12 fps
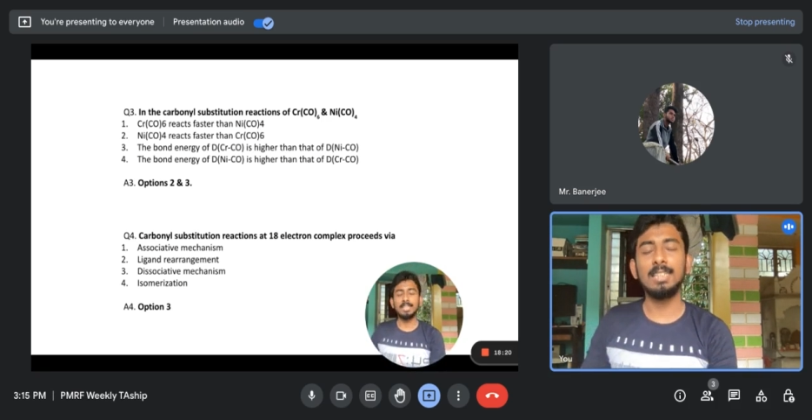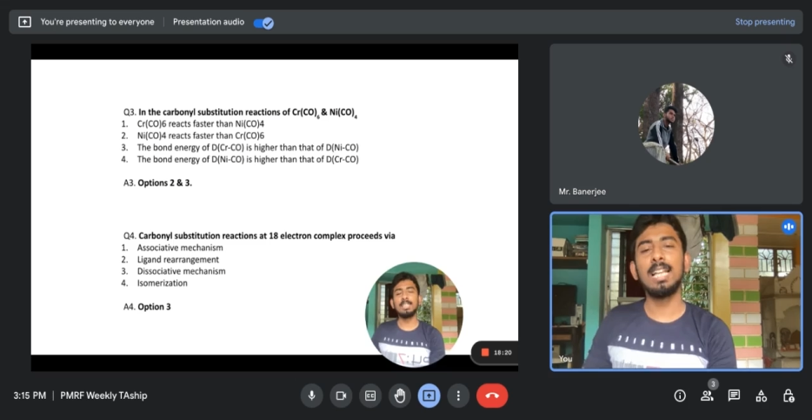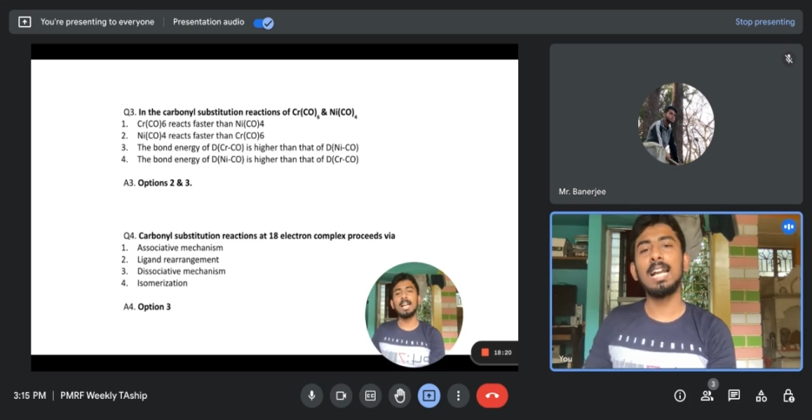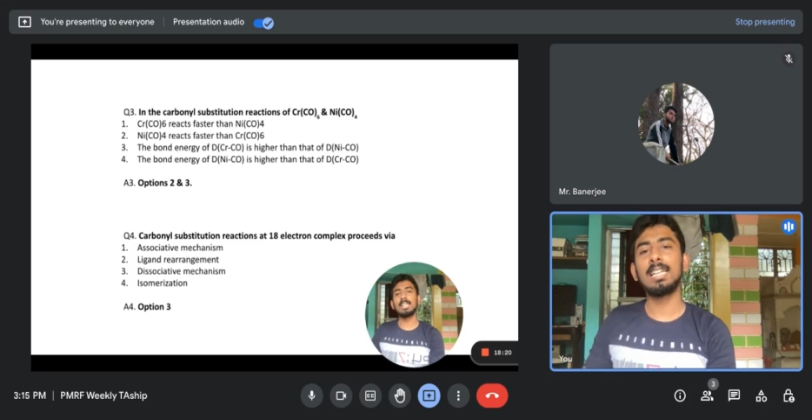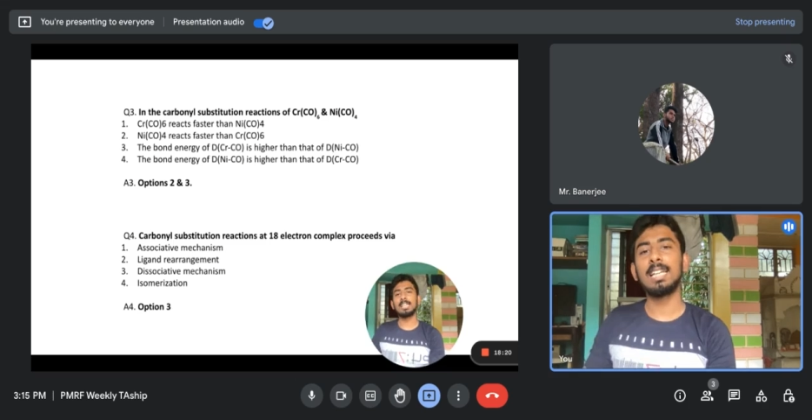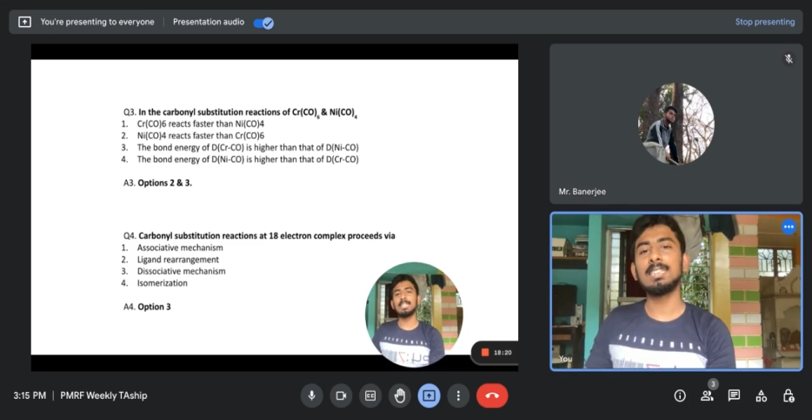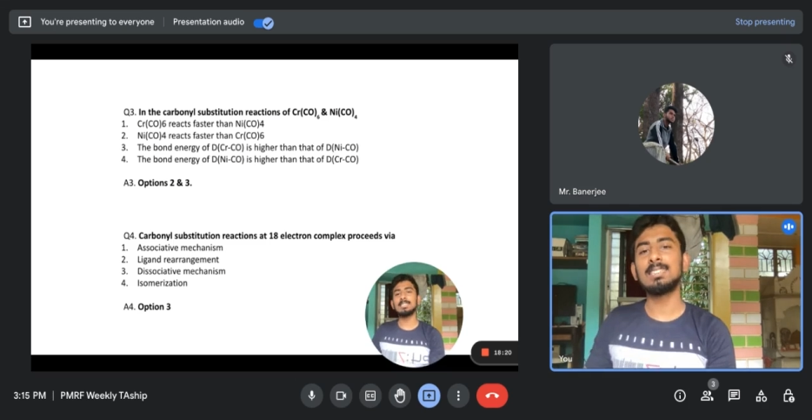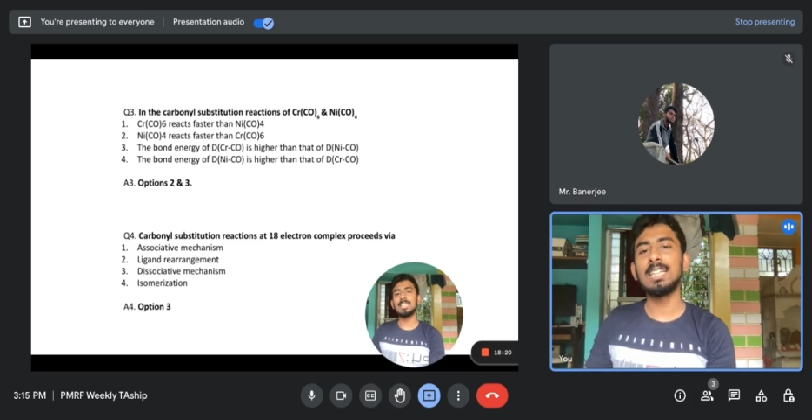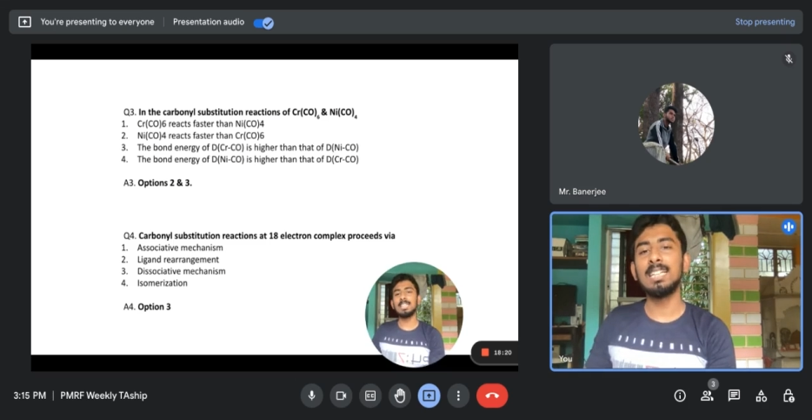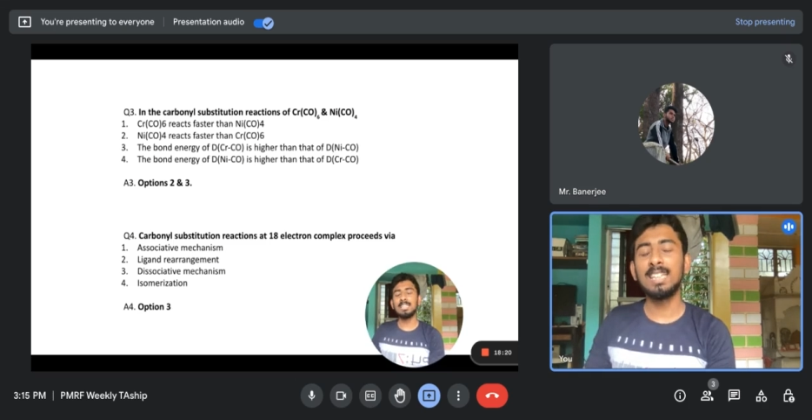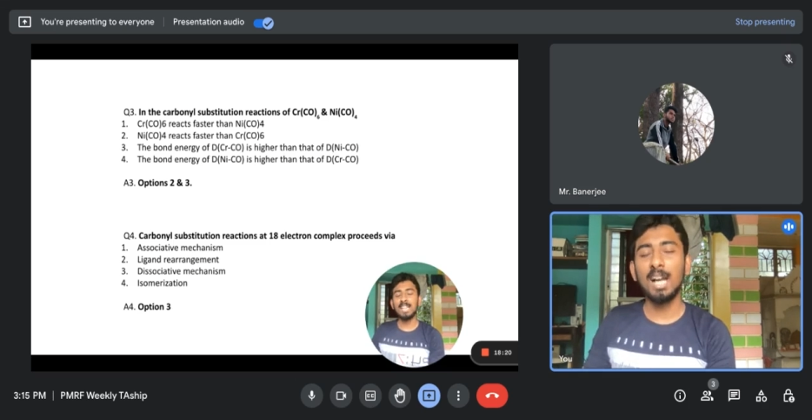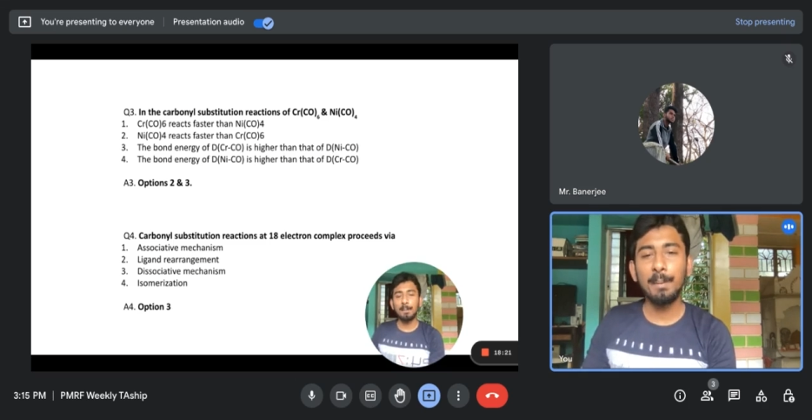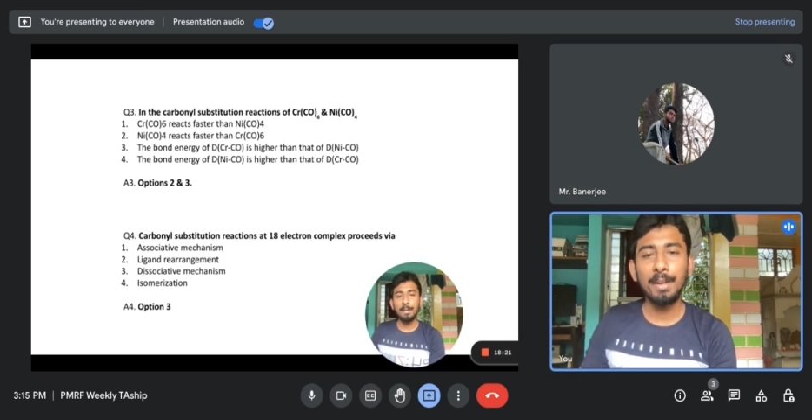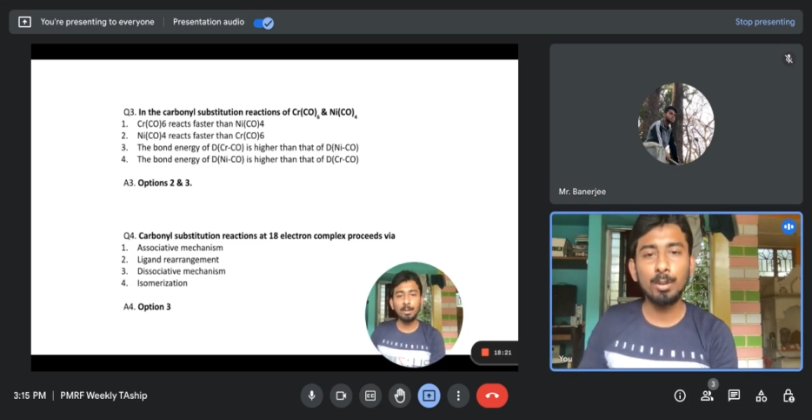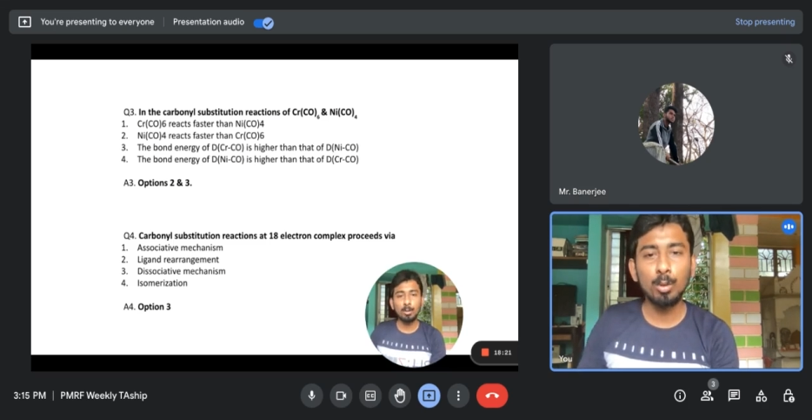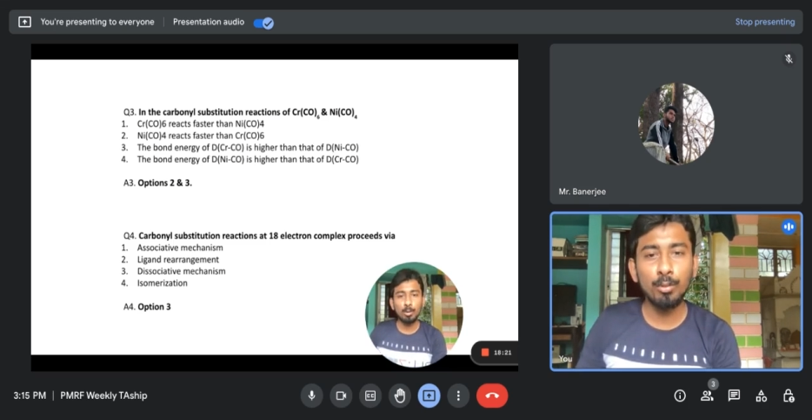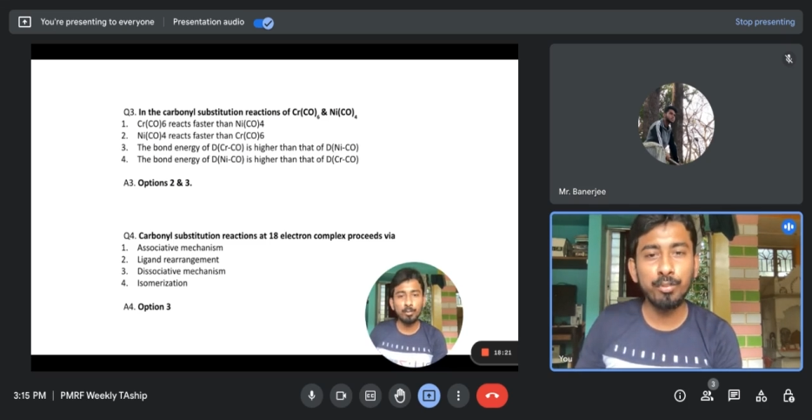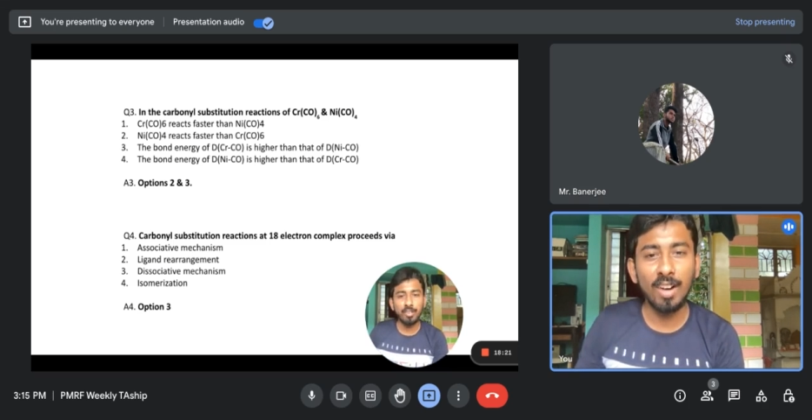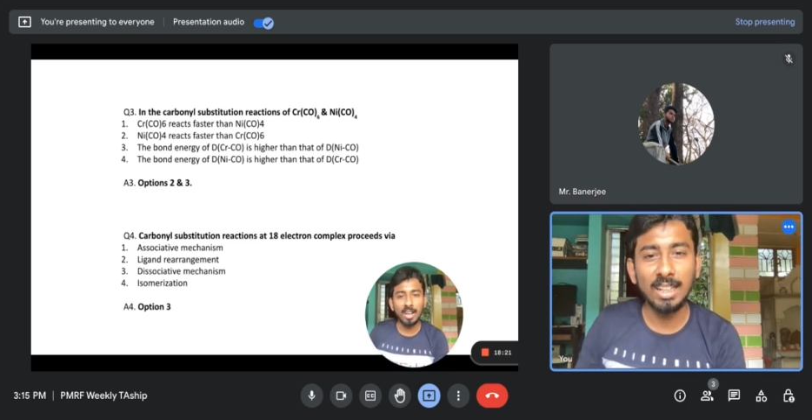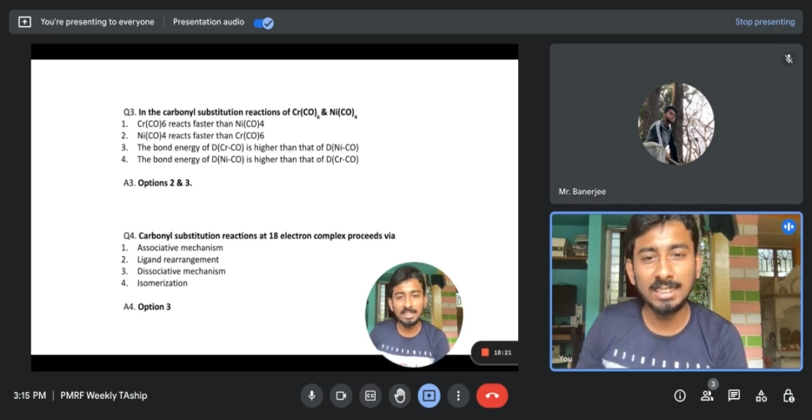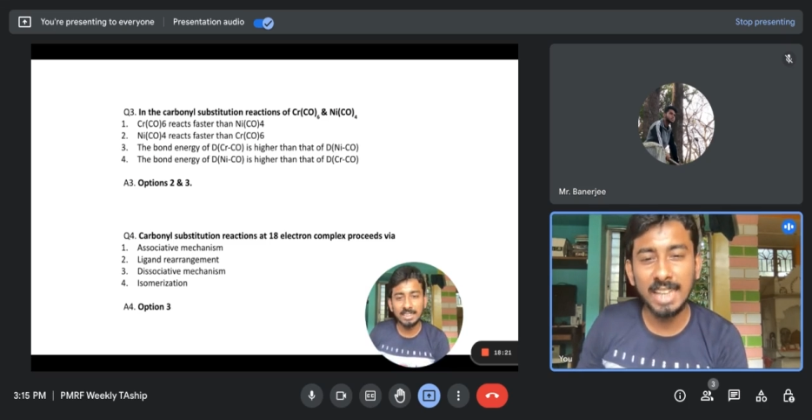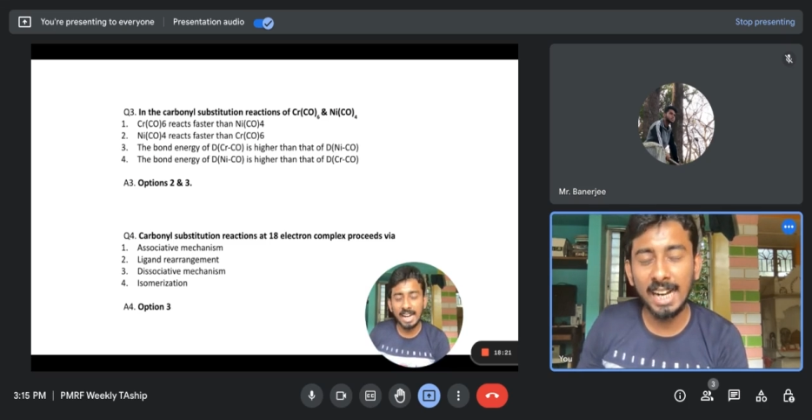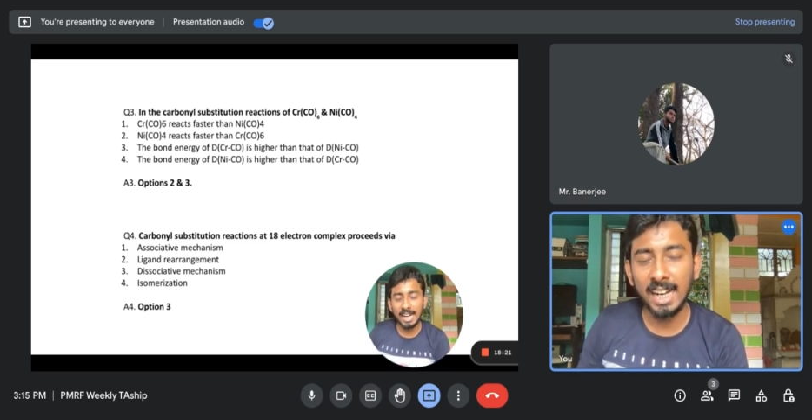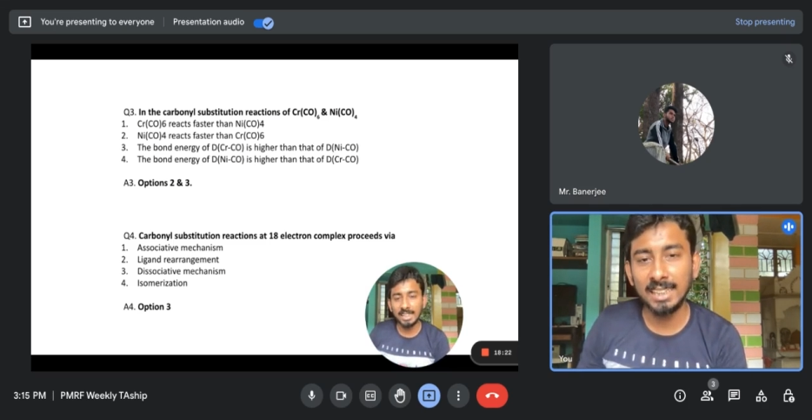That in that case, the incoming group
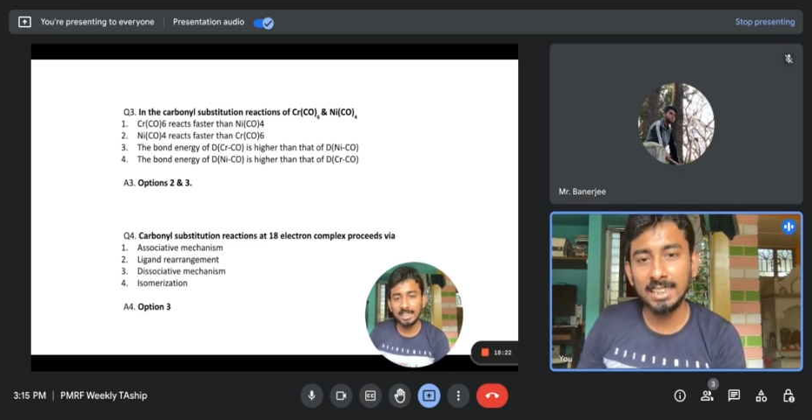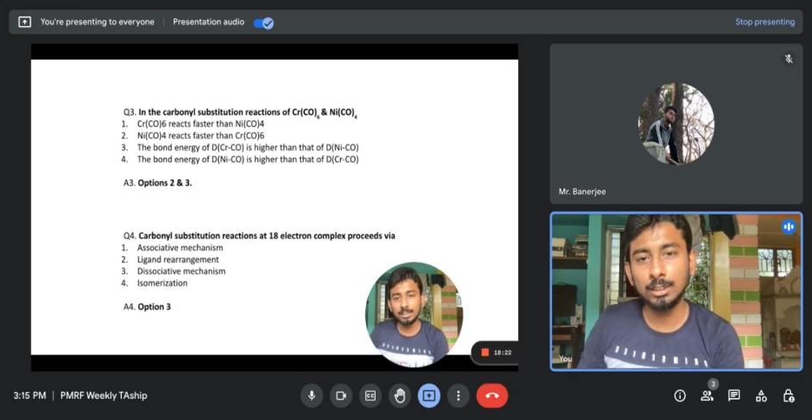first